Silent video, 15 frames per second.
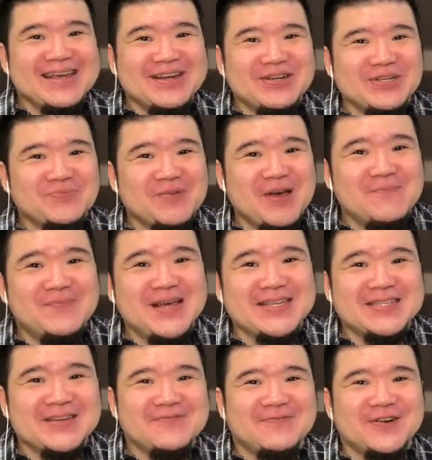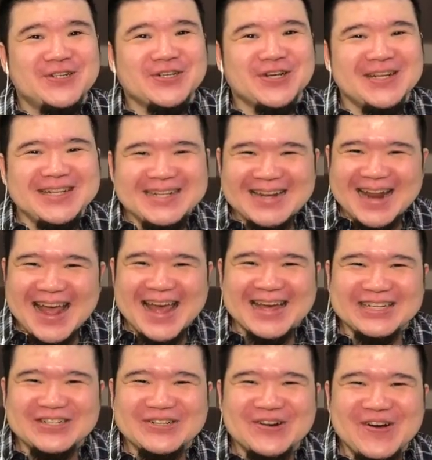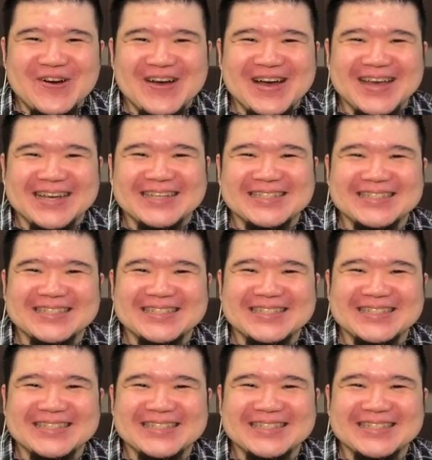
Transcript: here's my basic version. Enjoy!